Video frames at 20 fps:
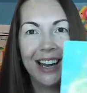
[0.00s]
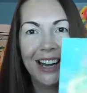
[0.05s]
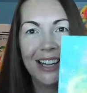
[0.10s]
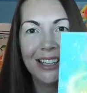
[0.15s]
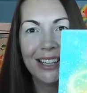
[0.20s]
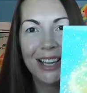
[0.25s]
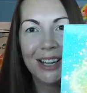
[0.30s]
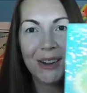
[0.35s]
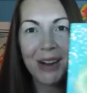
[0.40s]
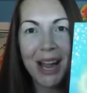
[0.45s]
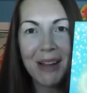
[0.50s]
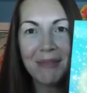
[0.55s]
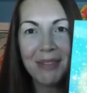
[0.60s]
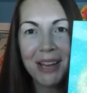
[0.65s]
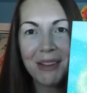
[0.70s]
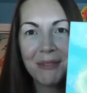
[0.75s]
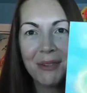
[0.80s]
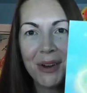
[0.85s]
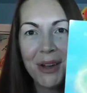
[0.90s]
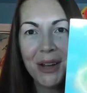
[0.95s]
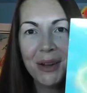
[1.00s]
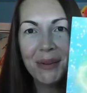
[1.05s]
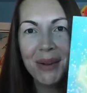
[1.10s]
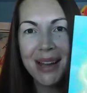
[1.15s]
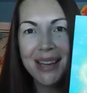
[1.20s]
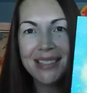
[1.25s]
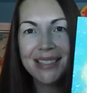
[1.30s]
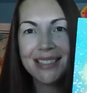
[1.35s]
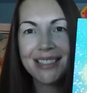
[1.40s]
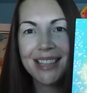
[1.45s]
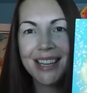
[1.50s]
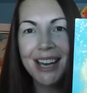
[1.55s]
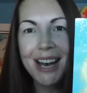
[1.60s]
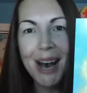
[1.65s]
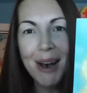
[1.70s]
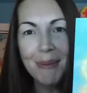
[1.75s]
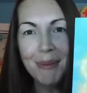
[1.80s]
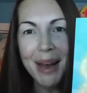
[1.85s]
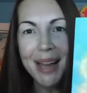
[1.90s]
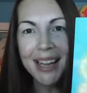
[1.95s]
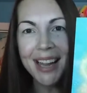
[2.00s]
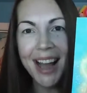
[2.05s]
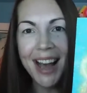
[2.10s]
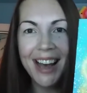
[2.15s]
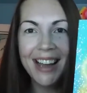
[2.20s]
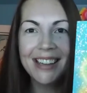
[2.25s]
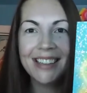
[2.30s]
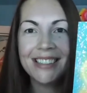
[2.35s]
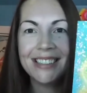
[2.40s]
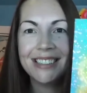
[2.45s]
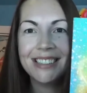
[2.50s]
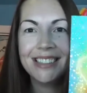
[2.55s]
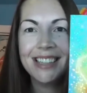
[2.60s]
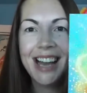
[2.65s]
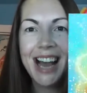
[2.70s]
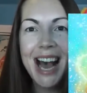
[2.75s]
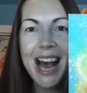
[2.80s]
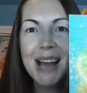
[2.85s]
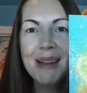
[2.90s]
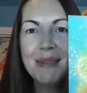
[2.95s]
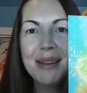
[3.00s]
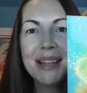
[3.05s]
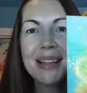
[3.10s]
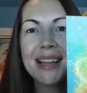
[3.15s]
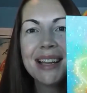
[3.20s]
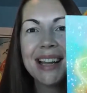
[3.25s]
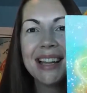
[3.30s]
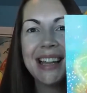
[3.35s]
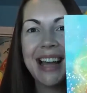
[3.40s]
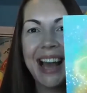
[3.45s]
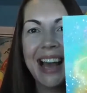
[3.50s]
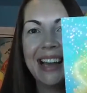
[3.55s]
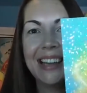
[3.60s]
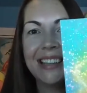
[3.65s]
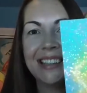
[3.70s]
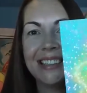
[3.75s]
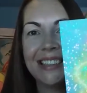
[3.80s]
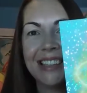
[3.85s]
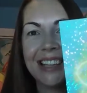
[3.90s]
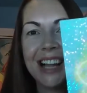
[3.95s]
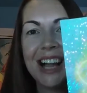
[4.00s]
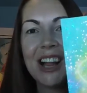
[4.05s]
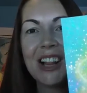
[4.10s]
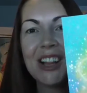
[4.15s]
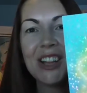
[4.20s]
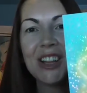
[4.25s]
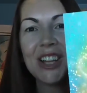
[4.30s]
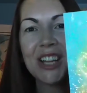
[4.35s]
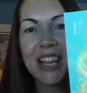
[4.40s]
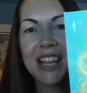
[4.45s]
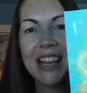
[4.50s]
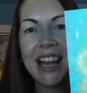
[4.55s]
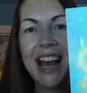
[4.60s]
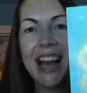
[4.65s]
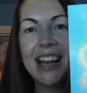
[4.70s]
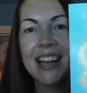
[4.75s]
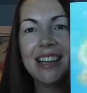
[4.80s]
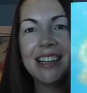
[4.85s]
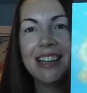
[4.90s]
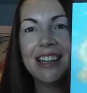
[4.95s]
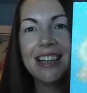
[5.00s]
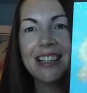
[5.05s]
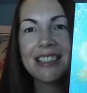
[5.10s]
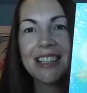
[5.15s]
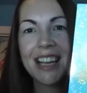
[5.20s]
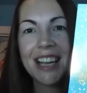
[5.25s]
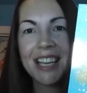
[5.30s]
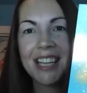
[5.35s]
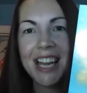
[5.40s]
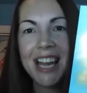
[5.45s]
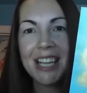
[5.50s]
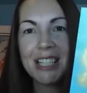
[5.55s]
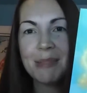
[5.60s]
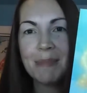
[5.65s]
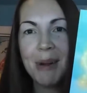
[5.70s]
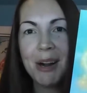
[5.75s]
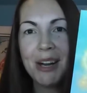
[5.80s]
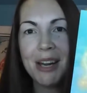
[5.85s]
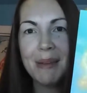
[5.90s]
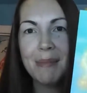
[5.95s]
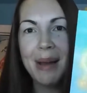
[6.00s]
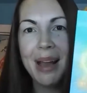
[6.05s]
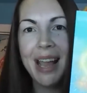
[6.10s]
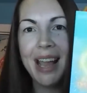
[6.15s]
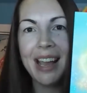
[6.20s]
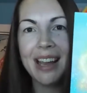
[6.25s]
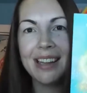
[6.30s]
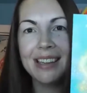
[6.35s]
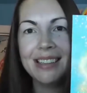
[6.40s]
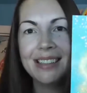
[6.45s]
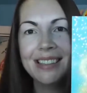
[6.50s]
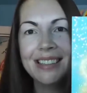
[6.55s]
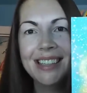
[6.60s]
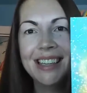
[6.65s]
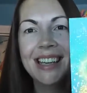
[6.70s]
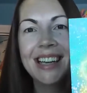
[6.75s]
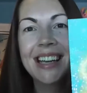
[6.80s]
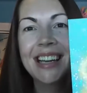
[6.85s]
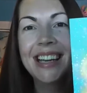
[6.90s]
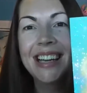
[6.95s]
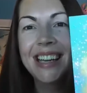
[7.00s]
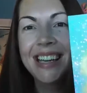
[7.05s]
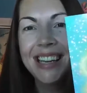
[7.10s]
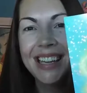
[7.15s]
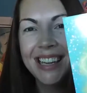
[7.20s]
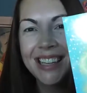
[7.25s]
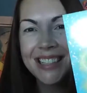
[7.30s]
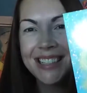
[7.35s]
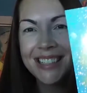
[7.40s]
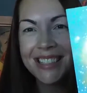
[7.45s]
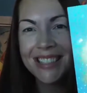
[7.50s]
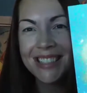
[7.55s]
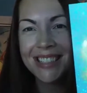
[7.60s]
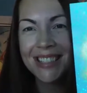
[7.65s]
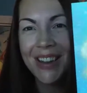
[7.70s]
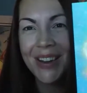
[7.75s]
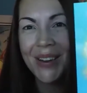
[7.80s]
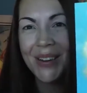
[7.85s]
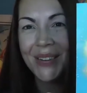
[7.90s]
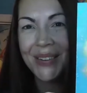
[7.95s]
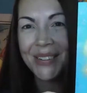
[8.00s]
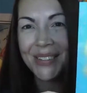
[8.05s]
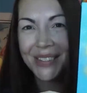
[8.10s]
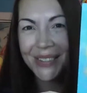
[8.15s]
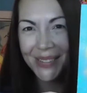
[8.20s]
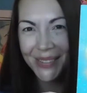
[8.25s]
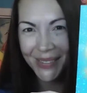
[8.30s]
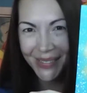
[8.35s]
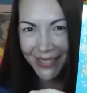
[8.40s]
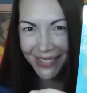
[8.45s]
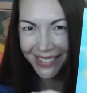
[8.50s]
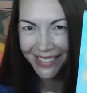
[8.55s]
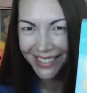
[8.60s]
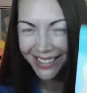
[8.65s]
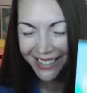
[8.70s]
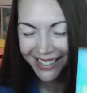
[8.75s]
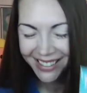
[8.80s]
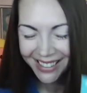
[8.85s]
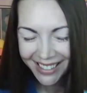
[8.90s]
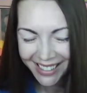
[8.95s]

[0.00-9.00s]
holographic foil ones. Oh my god! I mean, look at that. Look at that. It's like a dance party in my hand. It's so cool.